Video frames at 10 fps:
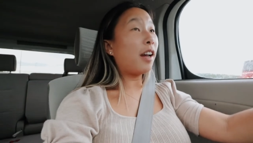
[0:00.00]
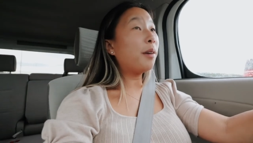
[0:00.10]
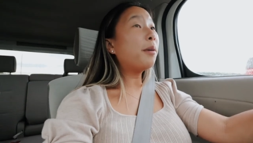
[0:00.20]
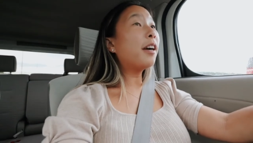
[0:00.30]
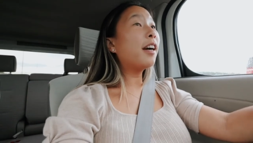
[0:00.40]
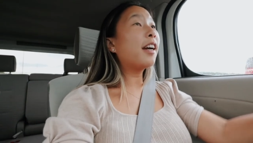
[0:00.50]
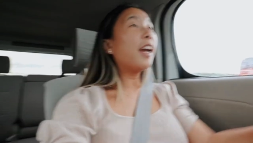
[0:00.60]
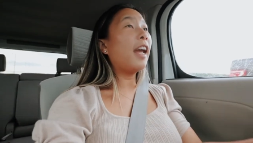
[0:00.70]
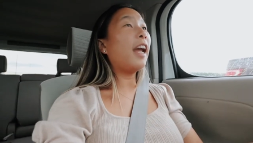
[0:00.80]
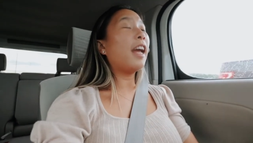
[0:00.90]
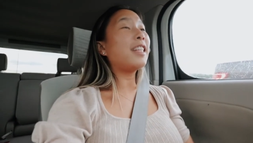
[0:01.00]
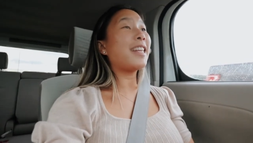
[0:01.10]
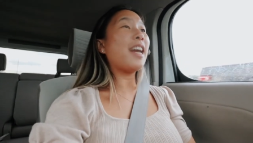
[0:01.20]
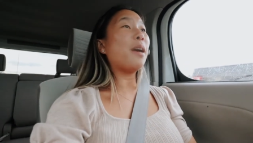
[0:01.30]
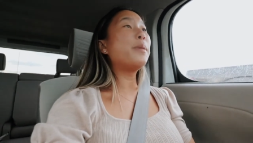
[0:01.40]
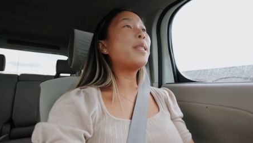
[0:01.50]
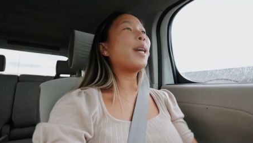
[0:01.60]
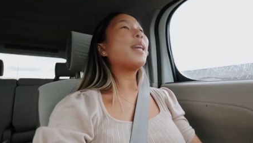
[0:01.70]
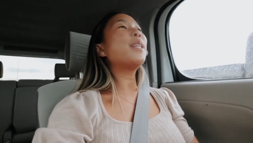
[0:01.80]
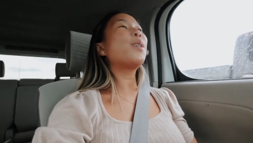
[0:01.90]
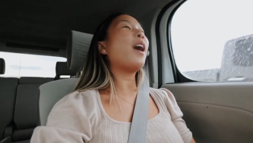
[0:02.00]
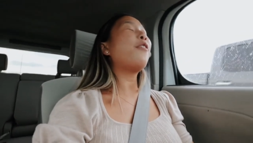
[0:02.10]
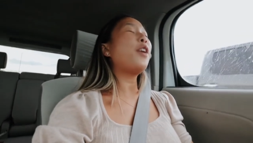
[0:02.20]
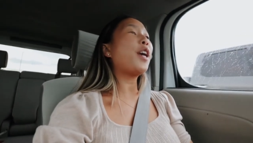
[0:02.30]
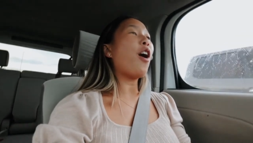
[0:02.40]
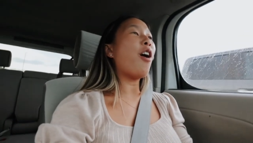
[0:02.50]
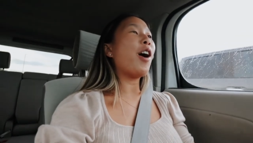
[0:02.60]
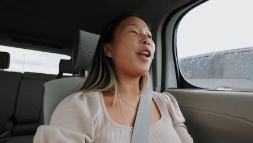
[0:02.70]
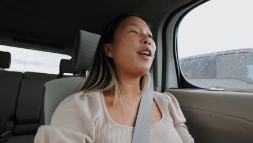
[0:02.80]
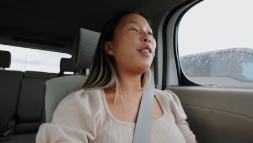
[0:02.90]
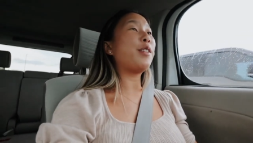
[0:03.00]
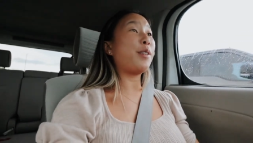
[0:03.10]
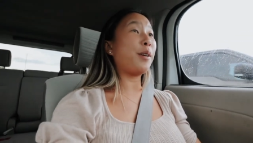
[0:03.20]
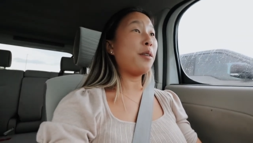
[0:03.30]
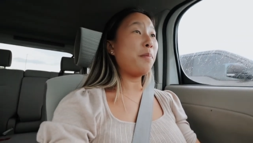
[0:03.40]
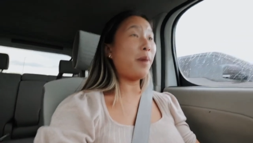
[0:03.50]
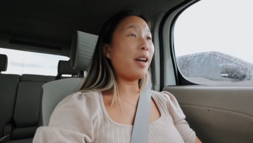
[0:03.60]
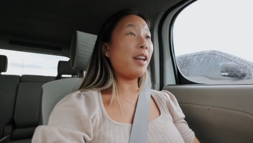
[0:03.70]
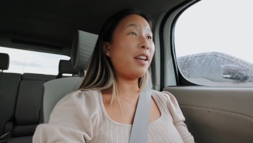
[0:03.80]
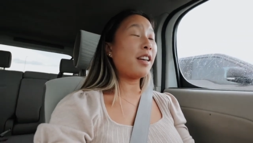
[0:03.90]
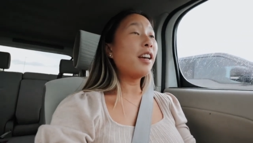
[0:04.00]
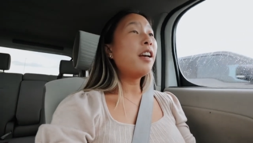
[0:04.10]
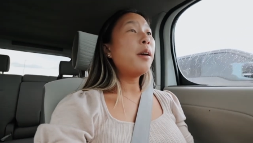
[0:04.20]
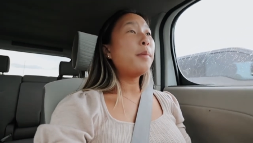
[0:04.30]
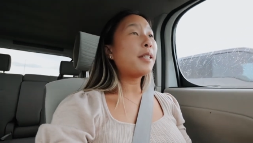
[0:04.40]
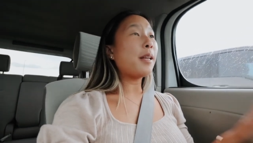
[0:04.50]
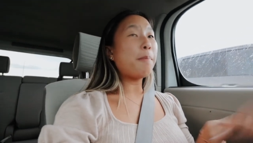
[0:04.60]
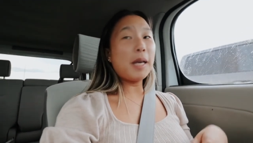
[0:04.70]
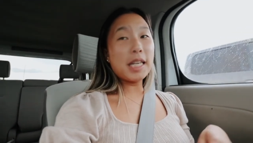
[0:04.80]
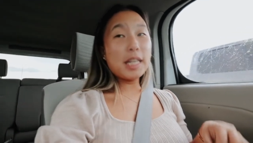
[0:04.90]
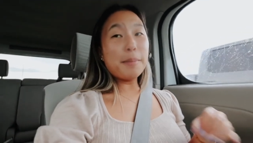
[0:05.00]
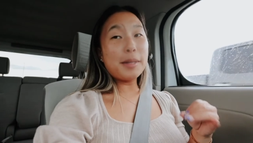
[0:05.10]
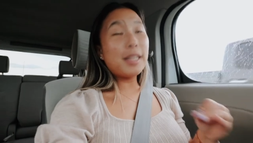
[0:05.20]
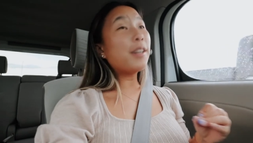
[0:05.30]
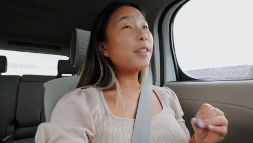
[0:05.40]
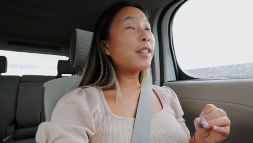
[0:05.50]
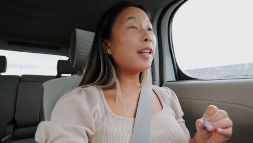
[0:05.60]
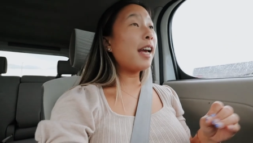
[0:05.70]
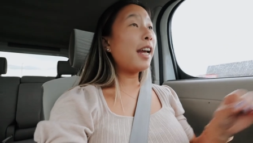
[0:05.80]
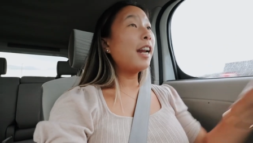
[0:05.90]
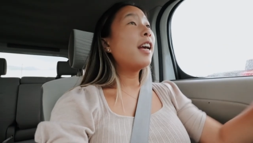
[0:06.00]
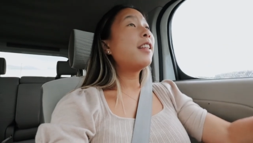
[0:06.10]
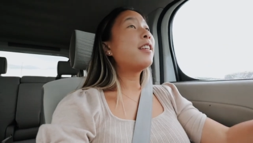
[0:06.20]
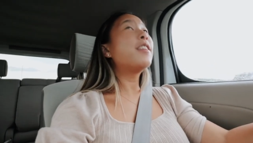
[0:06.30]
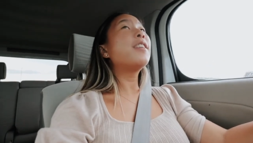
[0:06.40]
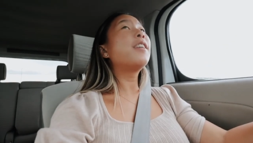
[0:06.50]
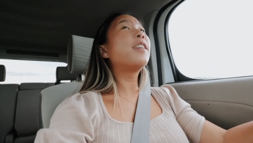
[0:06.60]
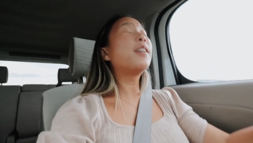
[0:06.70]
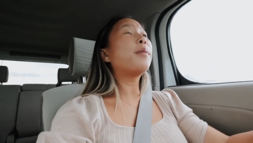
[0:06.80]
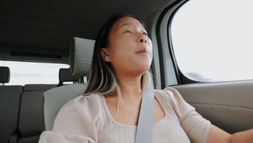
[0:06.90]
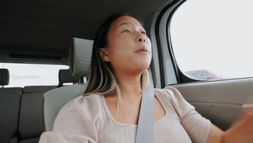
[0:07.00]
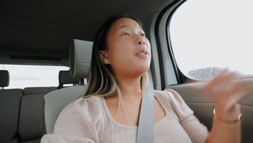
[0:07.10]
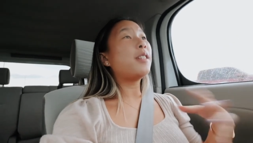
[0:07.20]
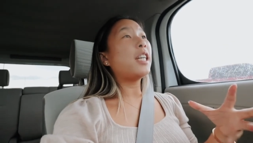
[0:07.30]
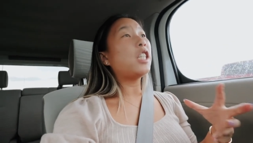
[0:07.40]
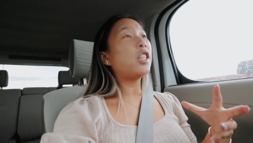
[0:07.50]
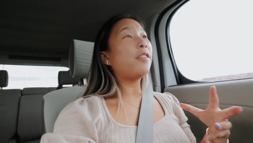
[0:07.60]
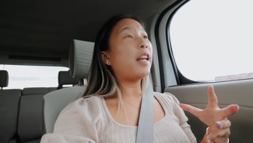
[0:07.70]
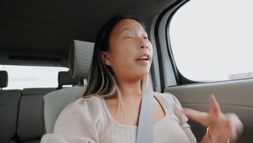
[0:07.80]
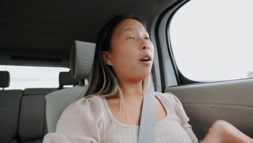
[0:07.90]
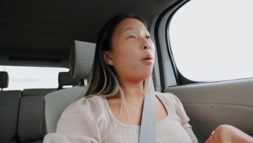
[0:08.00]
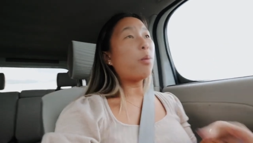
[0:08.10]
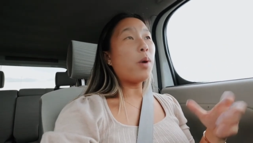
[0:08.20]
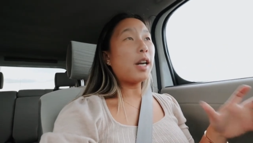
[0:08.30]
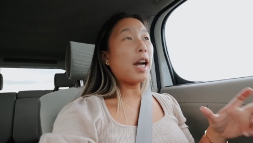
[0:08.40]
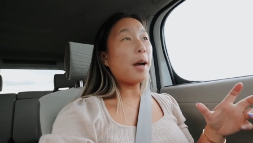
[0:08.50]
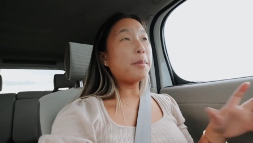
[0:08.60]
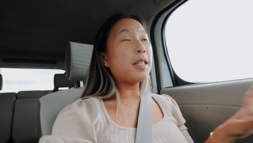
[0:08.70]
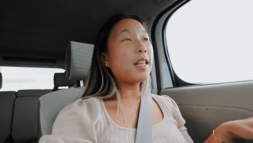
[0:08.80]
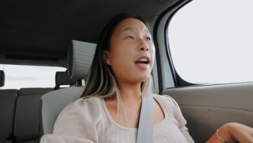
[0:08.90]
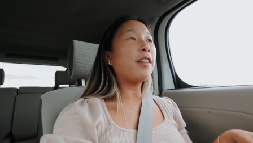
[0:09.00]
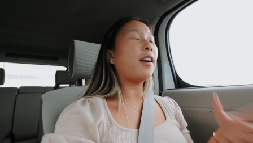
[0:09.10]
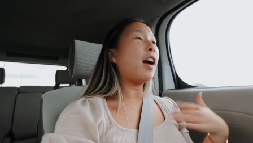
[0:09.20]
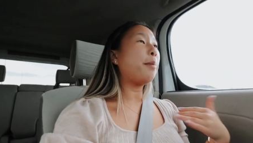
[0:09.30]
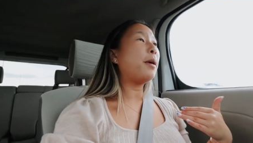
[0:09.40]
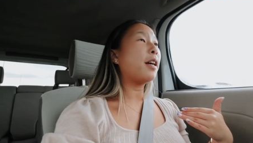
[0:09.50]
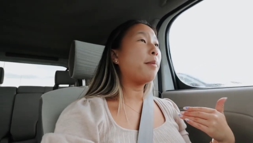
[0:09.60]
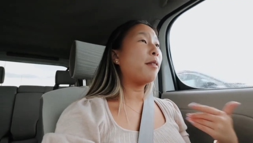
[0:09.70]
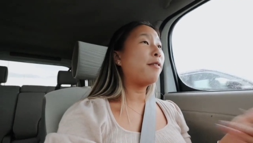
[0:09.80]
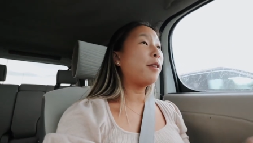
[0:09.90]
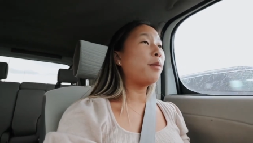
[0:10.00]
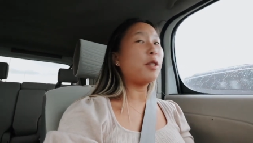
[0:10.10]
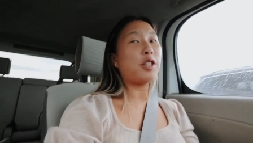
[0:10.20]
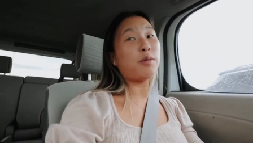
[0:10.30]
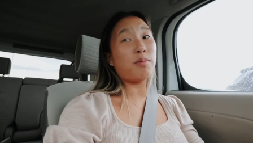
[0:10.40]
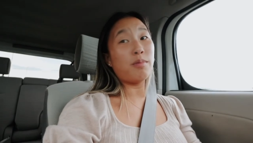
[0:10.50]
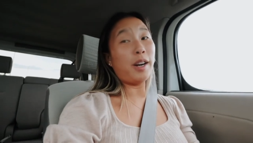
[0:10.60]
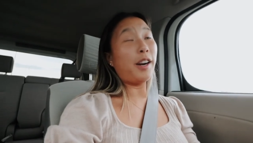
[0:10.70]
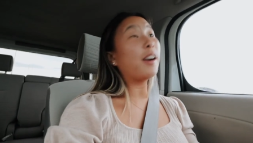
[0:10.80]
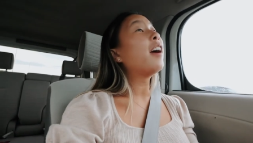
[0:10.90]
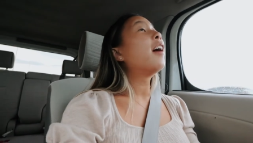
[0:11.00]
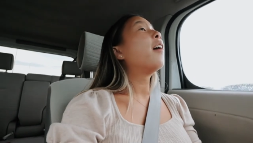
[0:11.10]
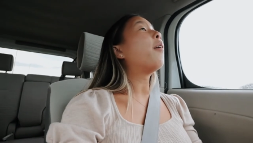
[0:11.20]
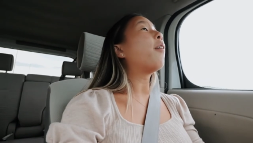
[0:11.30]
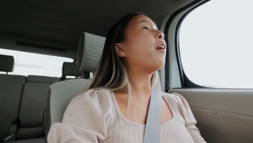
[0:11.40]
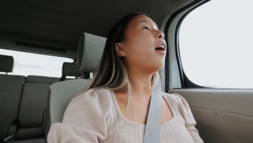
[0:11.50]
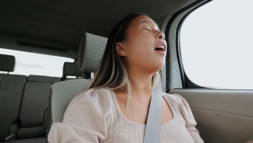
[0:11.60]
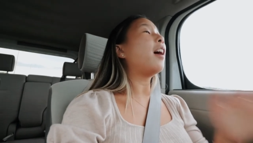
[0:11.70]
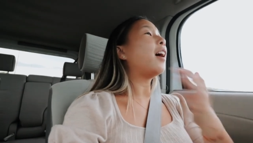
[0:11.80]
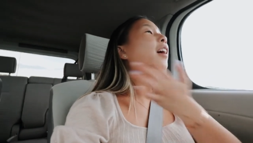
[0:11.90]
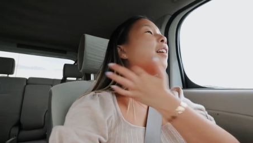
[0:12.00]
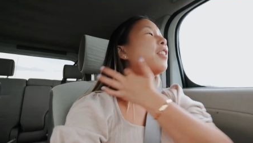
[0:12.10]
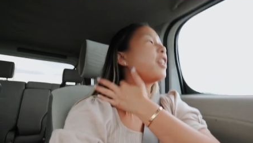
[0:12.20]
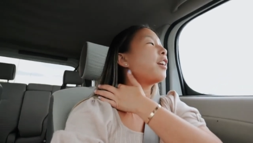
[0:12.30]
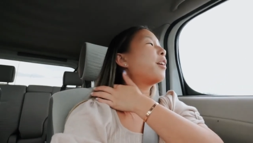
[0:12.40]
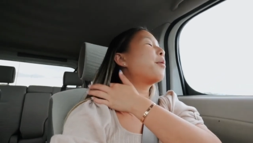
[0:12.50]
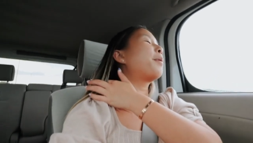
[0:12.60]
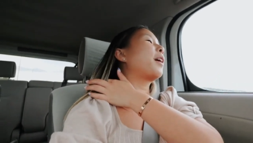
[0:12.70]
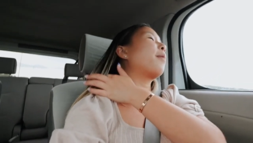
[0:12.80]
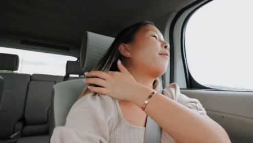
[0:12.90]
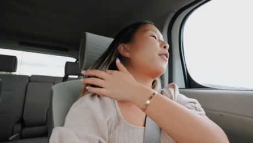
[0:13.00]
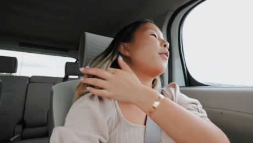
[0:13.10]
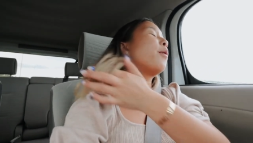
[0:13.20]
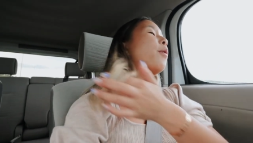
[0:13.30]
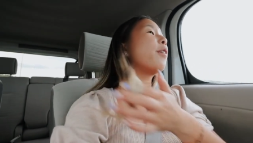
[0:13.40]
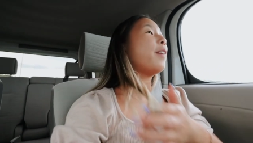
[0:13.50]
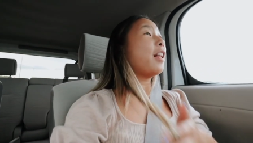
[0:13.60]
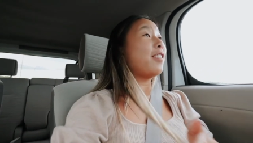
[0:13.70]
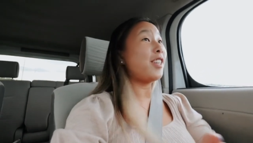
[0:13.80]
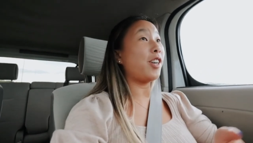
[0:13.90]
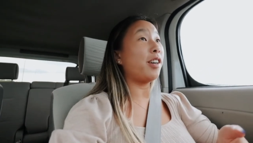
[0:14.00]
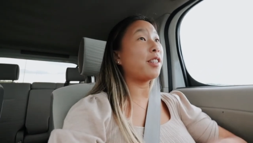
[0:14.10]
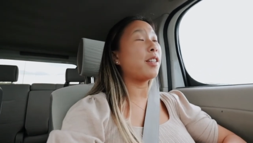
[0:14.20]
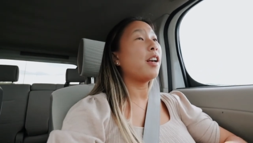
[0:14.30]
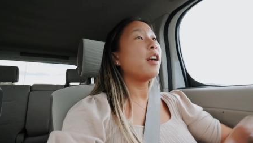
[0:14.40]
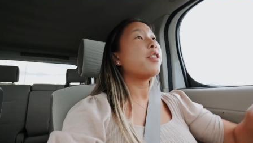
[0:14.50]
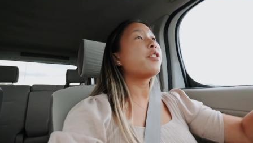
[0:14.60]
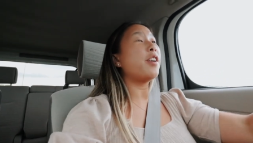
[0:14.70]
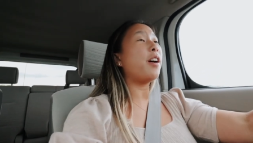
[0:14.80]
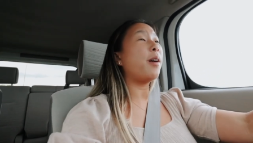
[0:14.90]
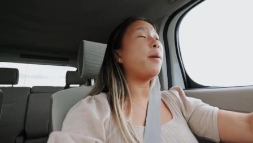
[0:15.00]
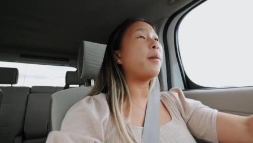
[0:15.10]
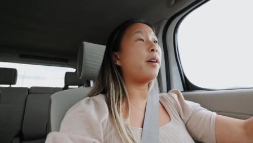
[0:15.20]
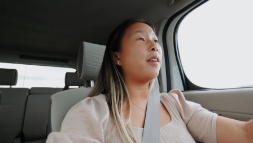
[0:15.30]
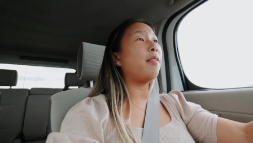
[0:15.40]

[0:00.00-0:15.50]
out of work and now I'm stuck in traffic on the turnpike because I'm picking up dinner tonight. This is a good representation of like what happens. Either I pick up the food, which is rare, or uh, Sherry will pick up food or Valerie cooks. So